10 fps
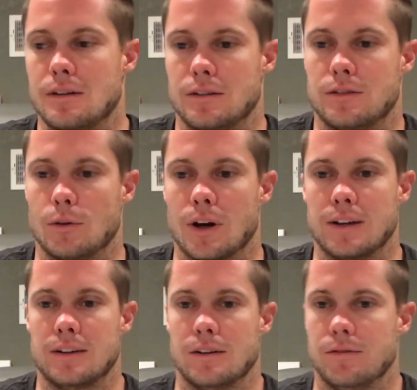So I
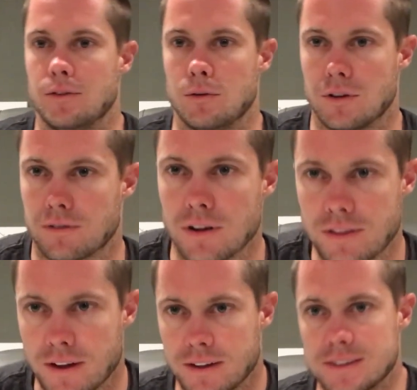did a few different
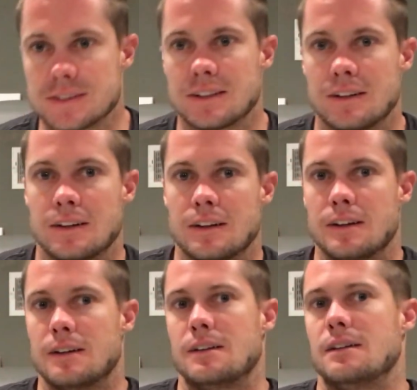things.
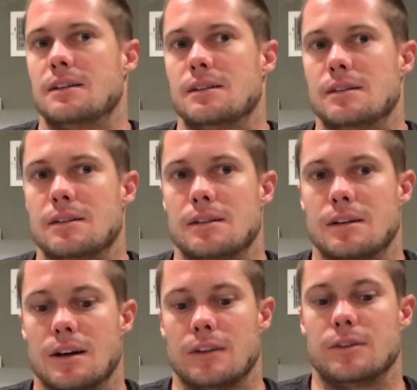
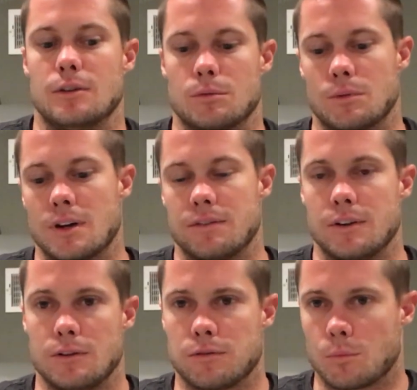I took
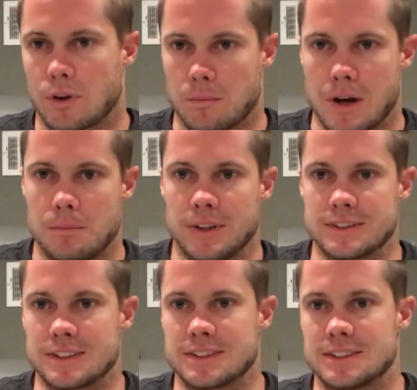revenue from one of my
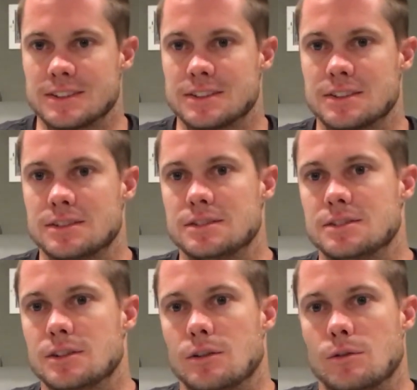businesses.
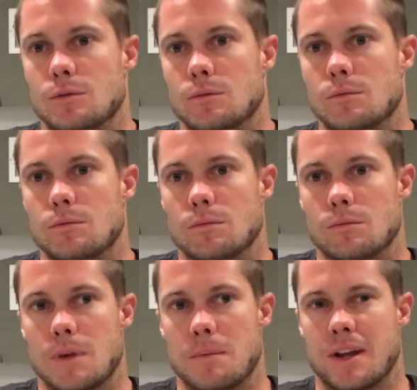So
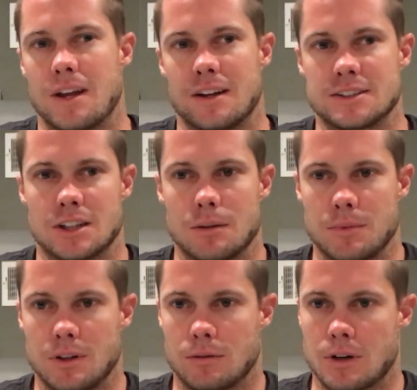my mechanic shop
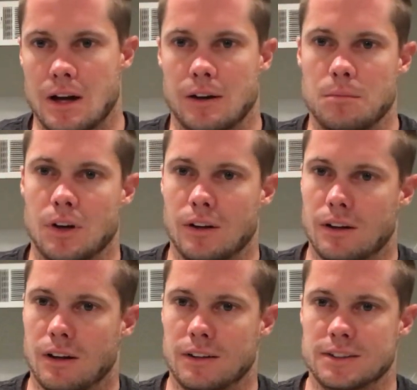did around $1 million
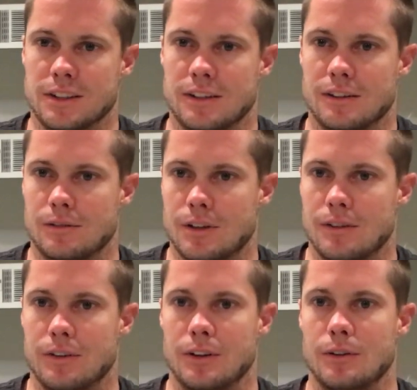a year in
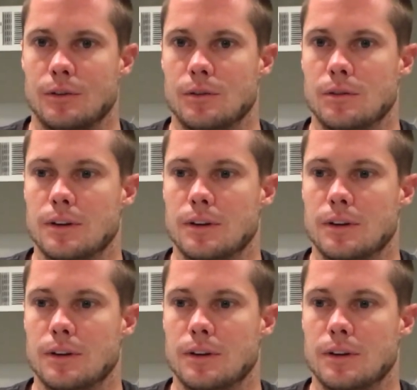revenue.